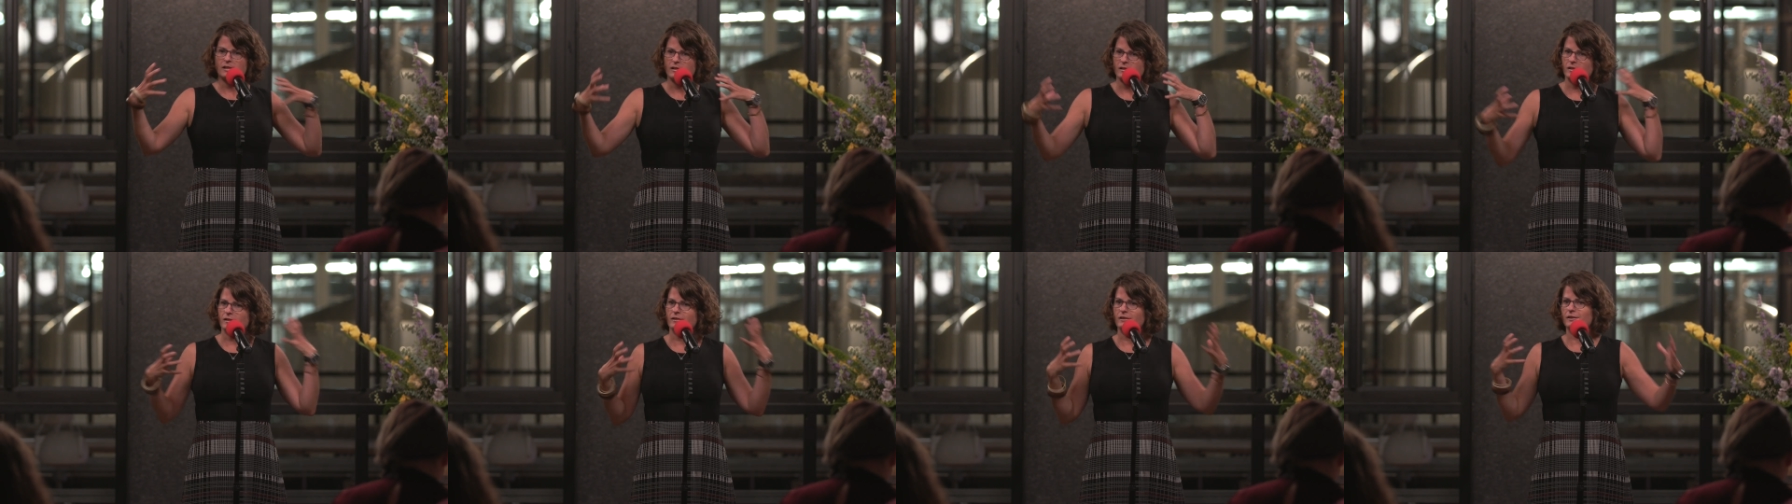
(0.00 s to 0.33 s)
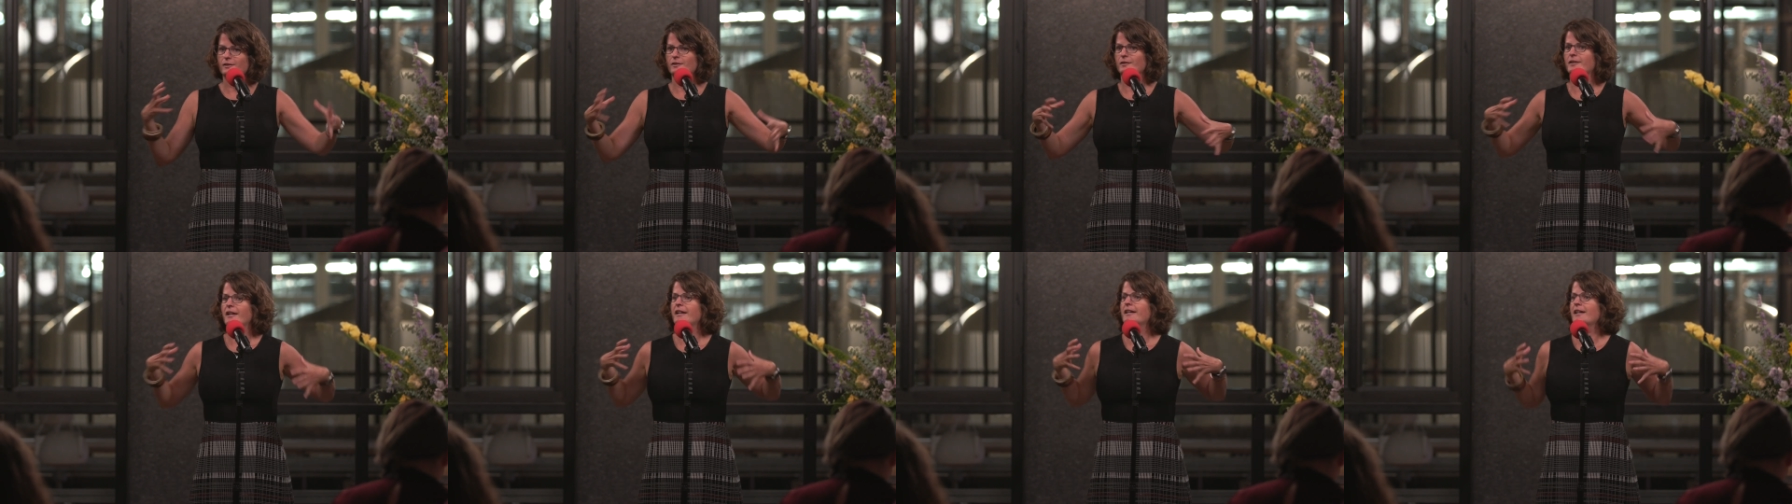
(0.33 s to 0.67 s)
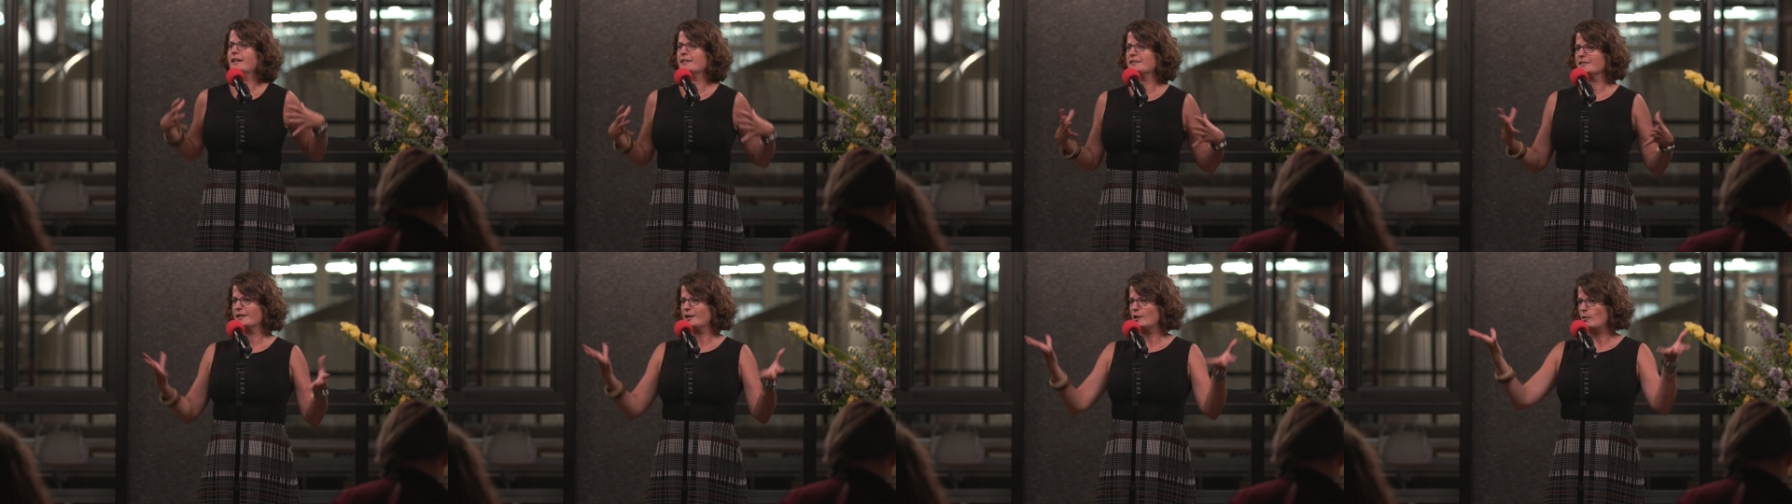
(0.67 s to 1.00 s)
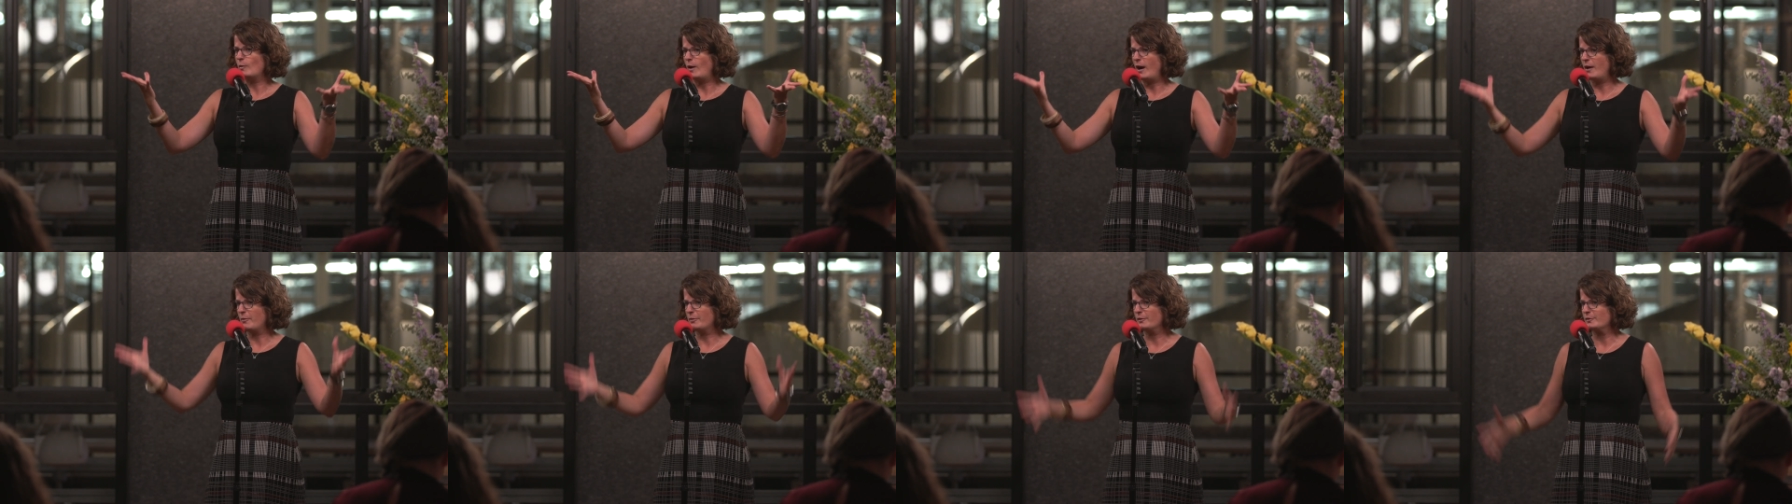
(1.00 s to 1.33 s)
as a little, as I
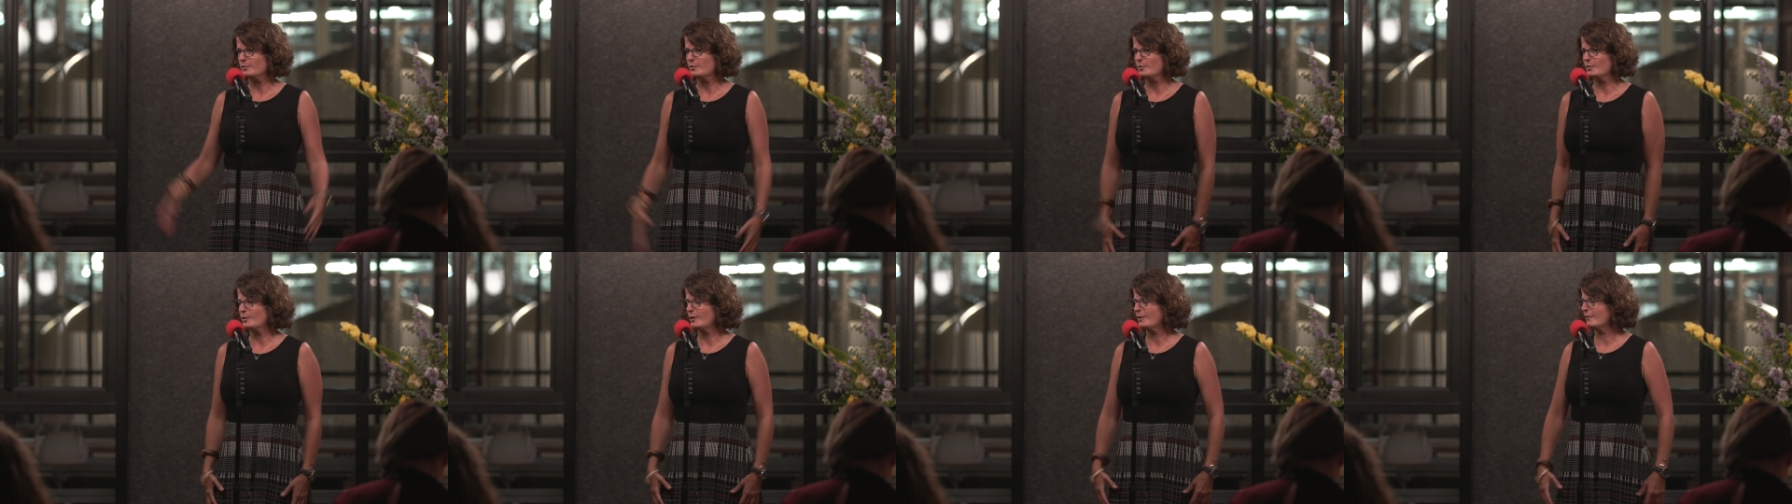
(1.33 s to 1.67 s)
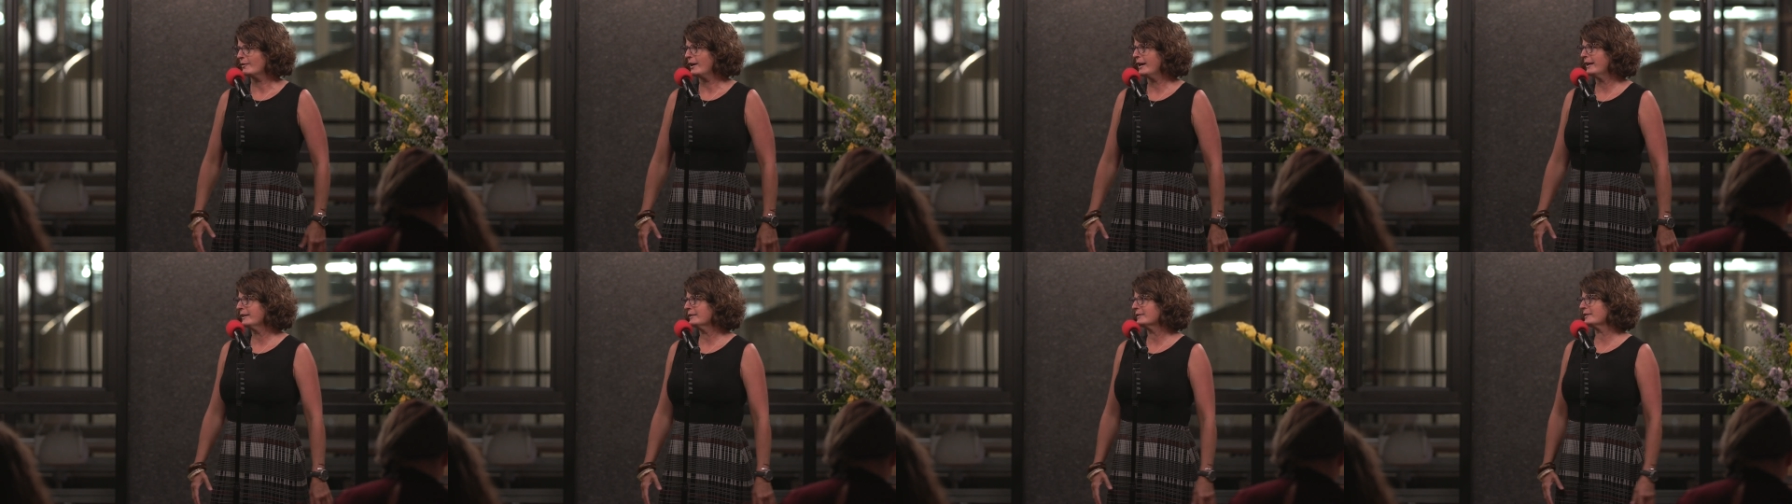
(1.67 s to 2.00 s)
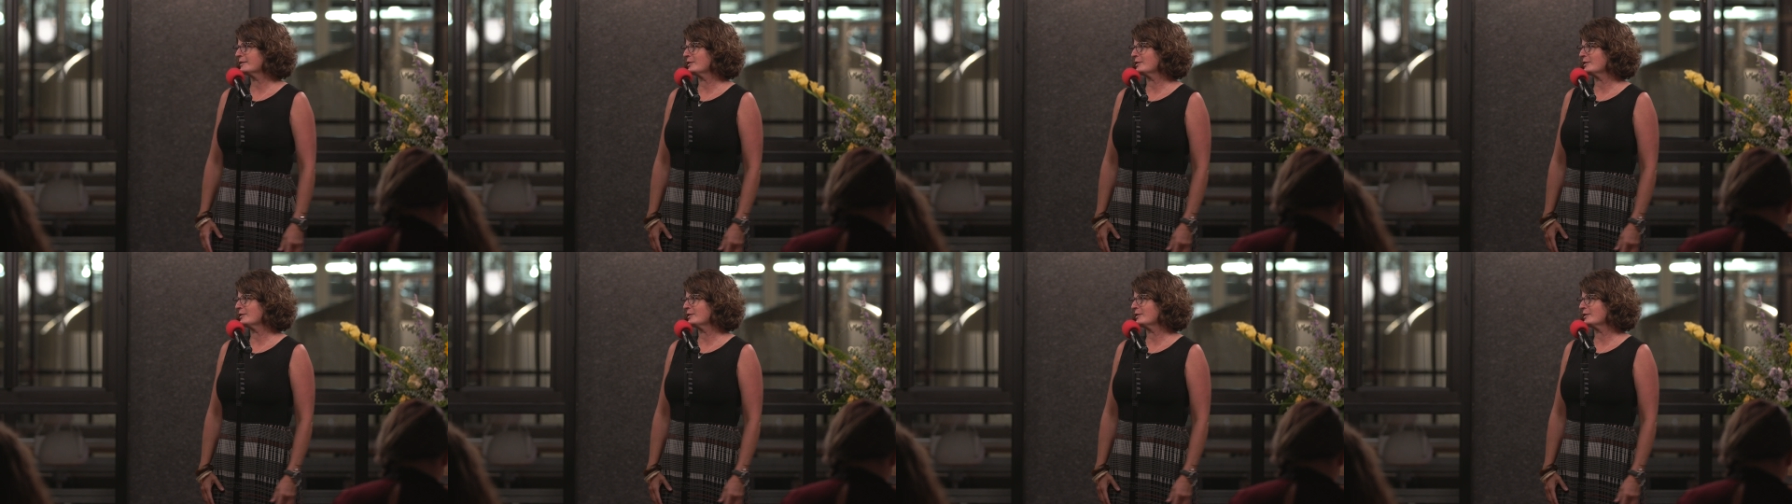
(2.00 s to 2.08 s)
go out the door, right?